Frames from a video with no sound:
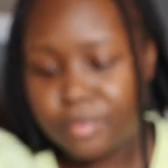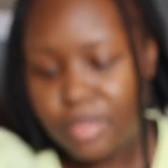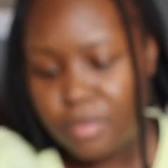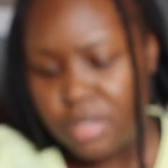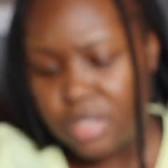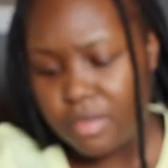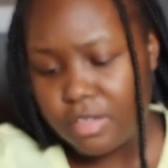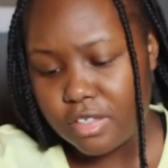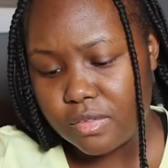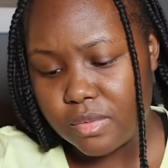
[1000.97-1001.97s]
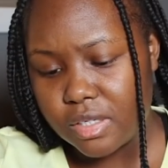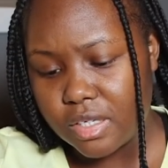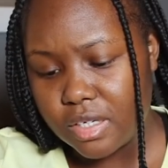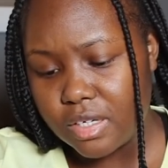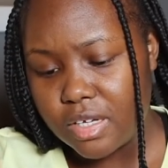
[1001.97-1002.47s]
I want to see if this is really
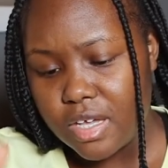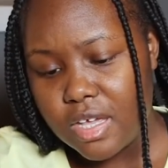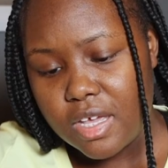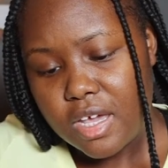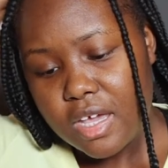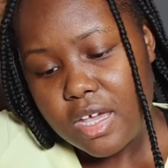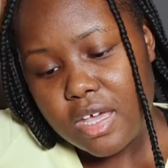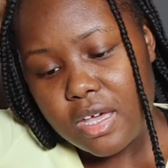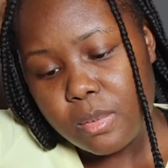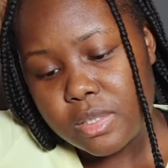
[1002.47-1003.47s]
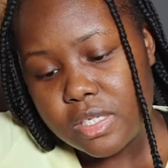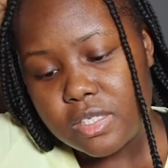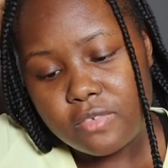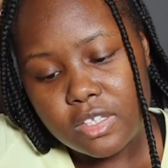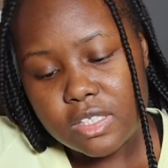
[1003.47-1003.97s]
good. It helps the
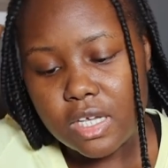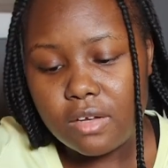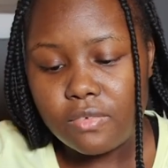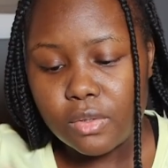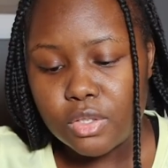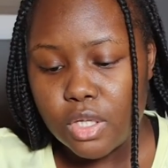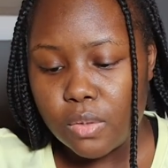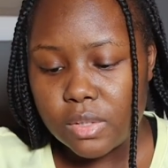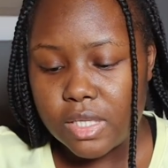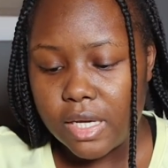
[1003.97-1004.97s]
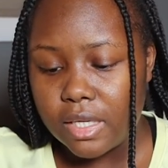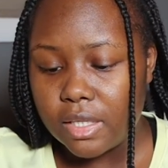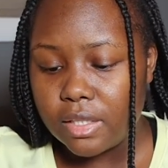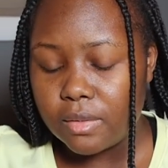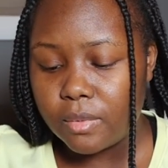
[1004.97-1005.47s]
skin feel tone
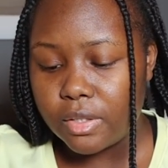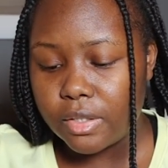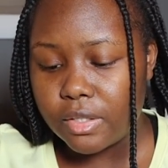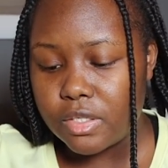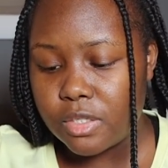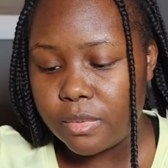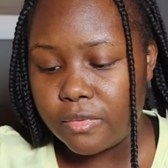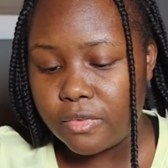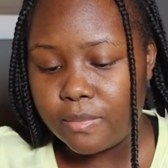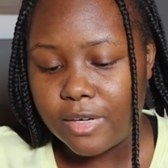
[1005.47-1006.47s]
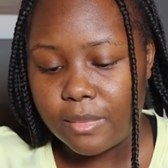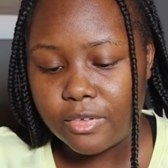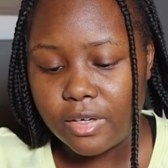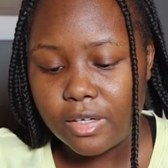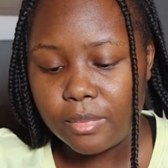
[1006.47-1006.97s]
tightened with our superfood
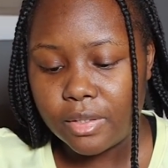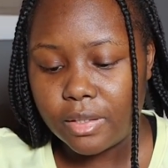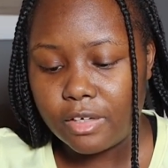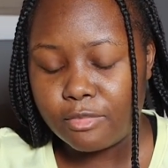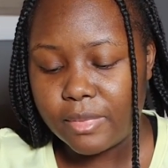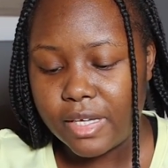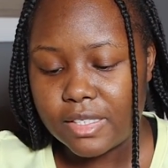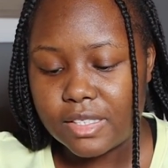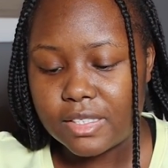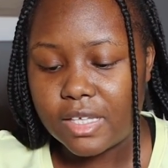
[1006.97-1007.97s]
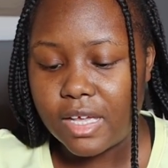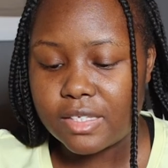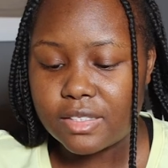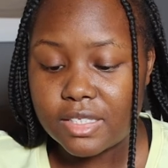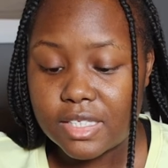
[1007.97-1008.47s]
pomegranate peel off mask
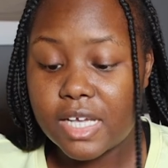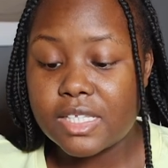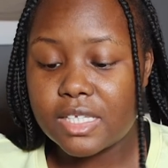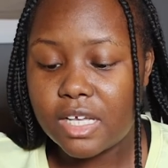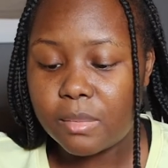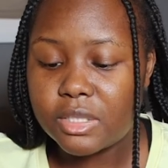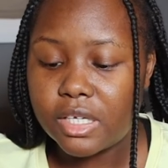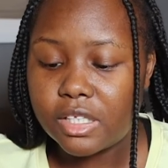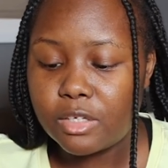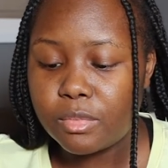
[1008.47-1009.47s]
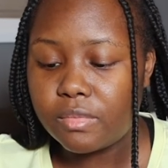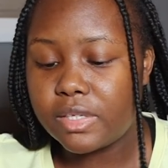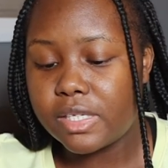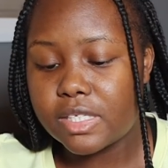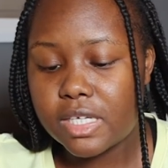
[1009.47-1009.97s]
designed to help gently remove
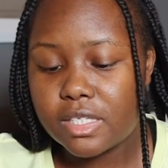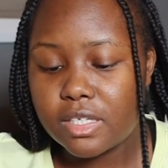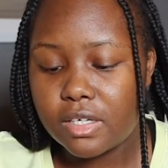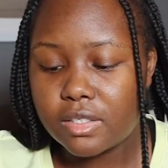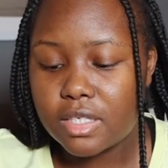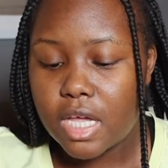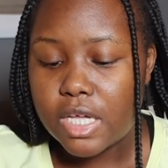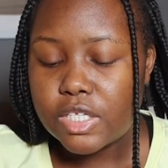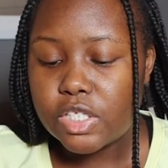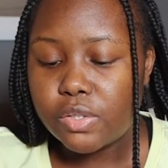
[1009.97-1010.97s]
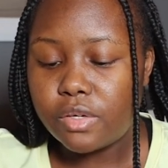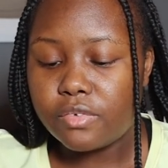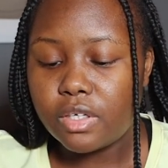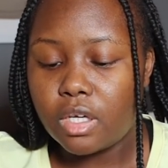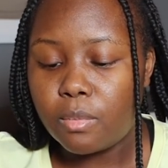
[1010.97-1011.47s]
dead skin cells to
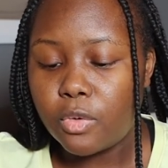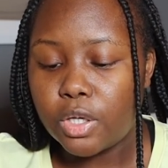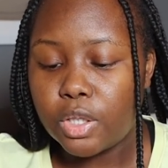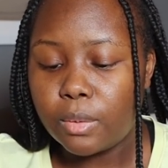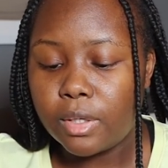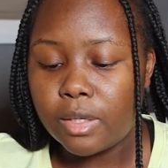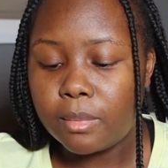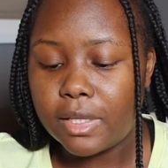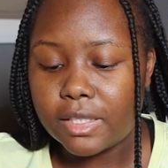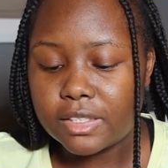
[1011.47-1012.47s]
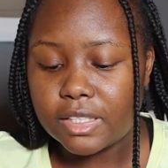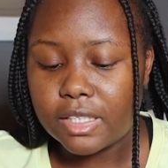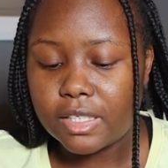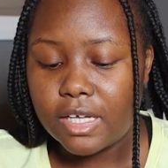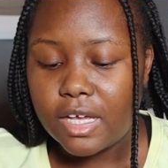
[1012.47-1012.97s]
reveal a more glowing
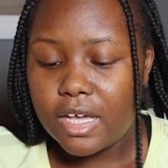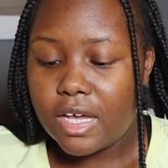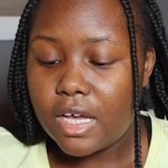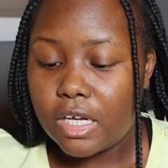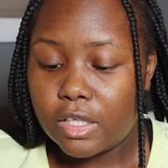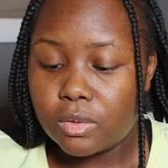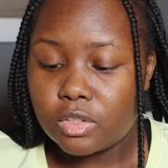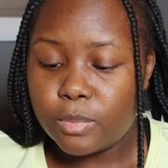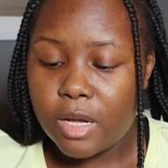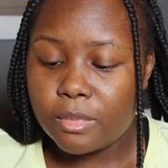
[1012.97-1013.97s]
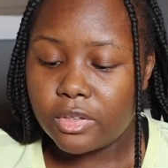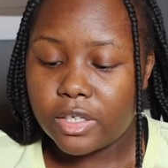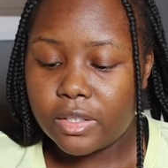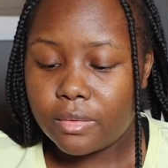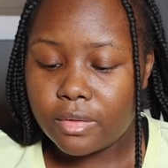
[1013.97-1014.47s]
complexion. It includes
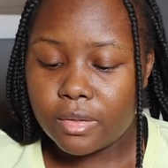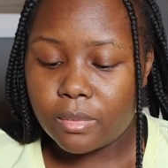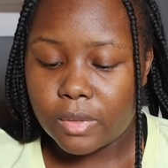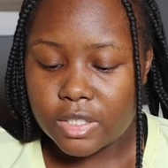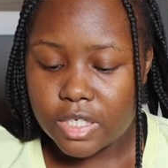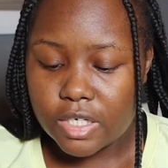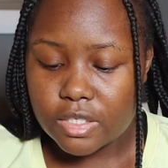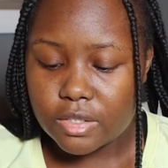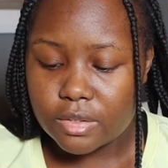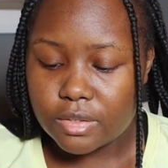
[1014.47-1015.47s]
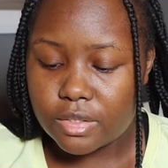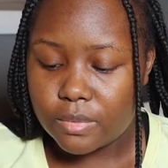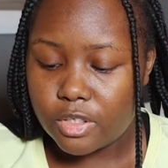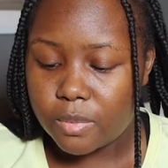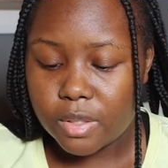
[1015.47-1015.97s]
pomegranate oil, witch hazel. So
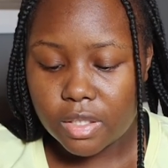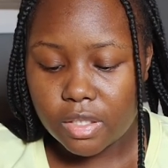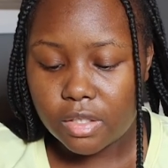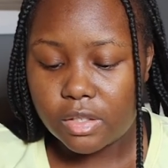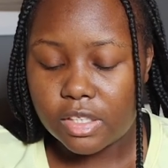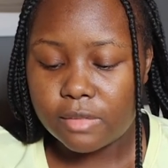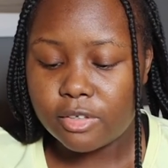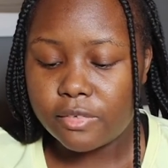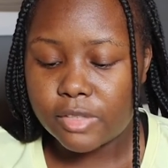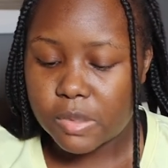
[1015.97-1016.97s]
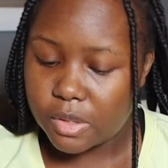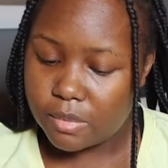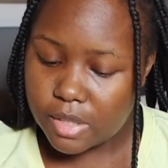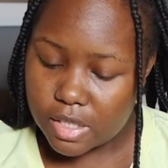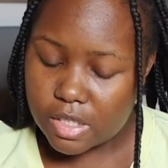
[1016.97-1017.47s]
when you put it on, you leave it on for 20
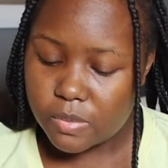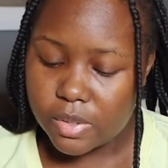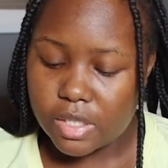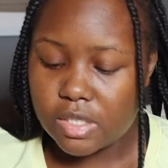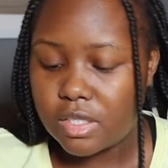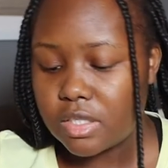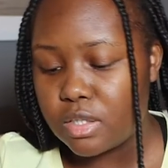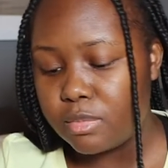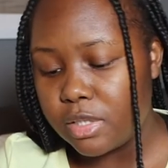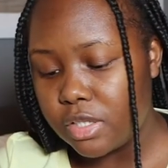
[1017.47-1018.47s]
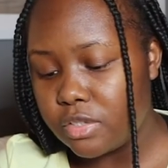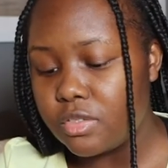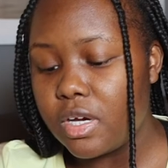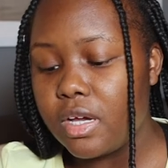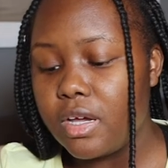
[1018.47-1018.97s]
minutes, wait until it's completely
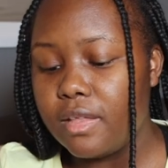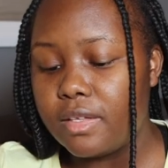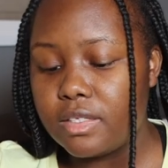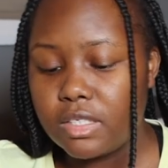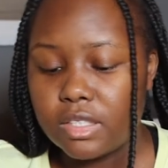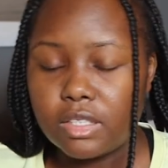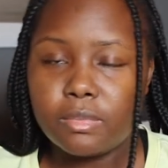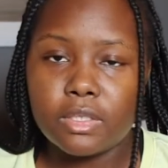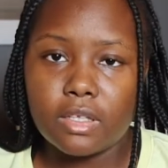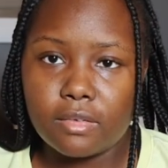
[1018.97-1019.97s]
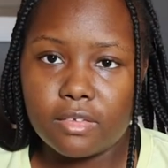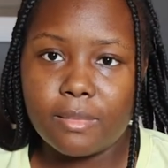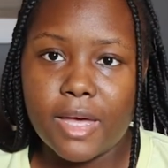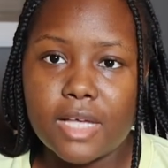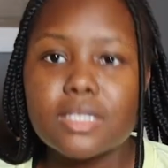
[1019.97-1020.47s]
dry, and then gently peel off the
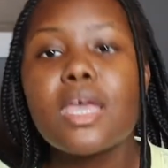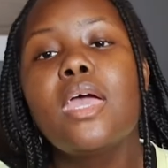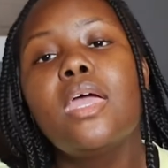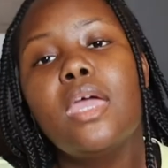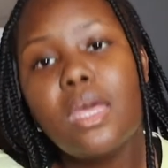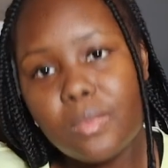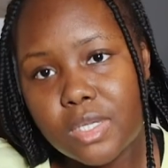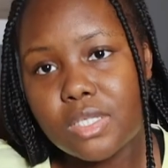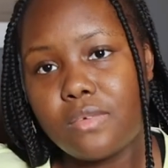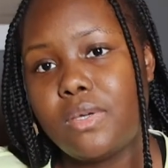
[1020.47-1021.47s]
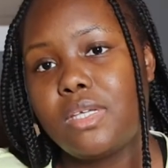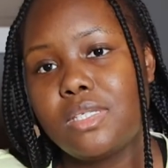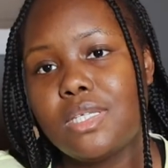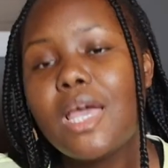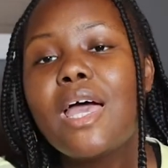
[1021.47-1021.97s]
mask and rinse your
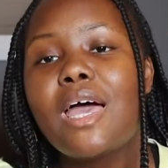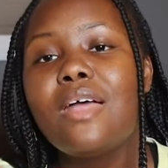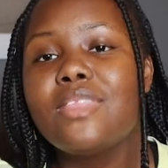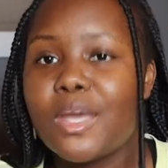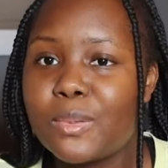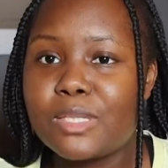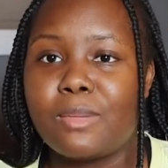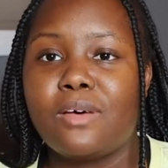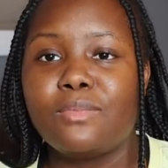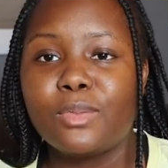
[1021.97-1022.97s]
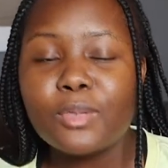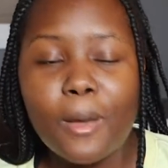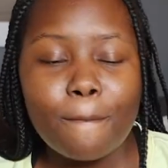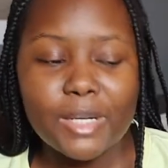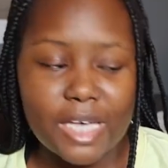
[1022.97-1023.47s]
face. That was a mouthful.
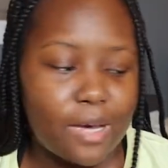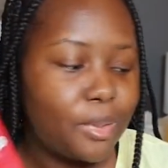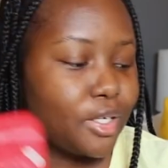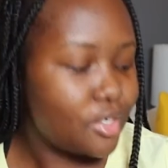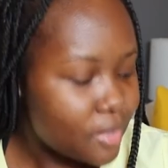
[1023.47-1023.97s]
But yeah, we're gonna